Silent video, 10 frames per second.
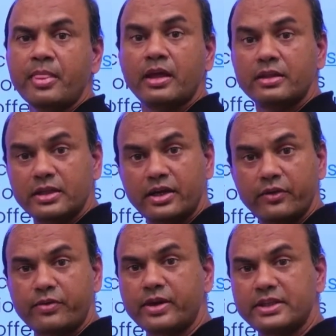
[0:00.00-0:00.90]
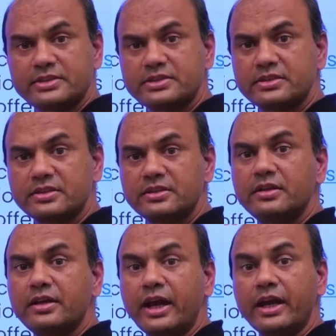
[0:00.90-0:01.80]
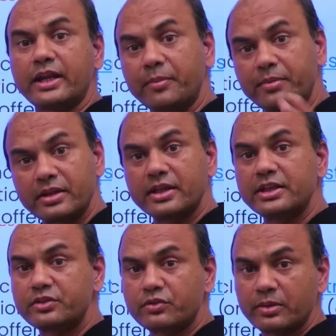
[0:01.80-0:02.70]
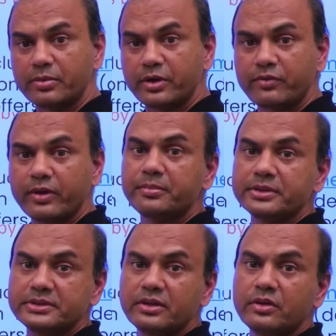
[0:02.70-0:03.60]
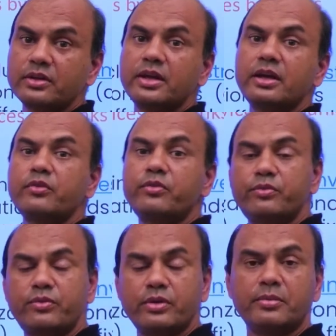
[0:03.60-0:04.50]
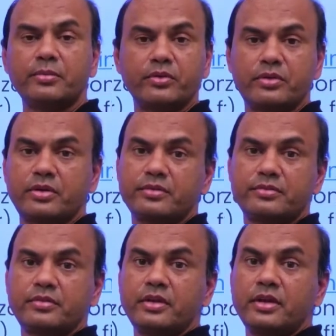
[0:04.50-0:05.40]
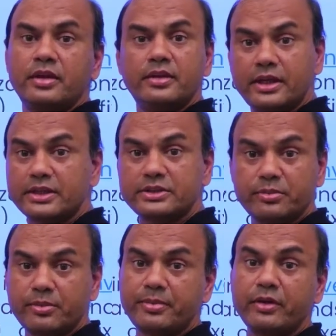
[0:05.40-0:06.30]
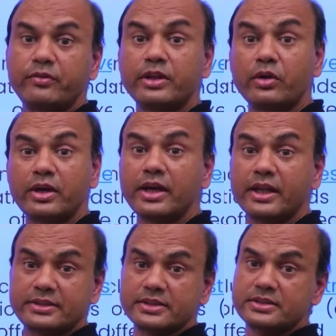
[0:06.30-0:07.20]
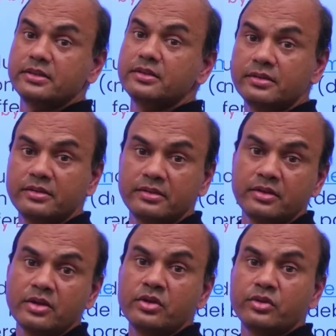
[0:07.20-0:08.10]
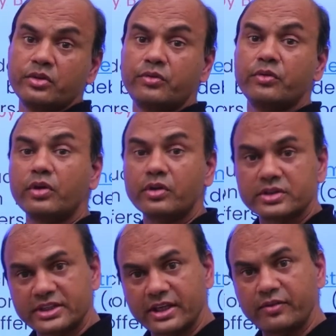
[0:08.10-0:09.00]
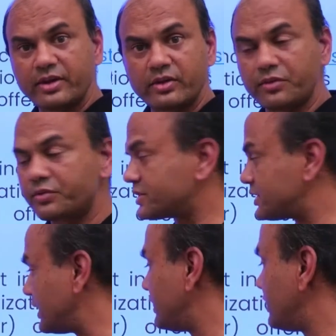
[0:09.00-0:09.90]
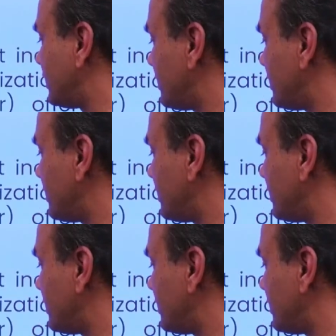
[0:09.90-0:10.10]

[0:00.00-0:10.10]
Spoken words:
the difference and capital gains 12.5% on that full amount that is to be paid without indexation. So if you want to save it, you have to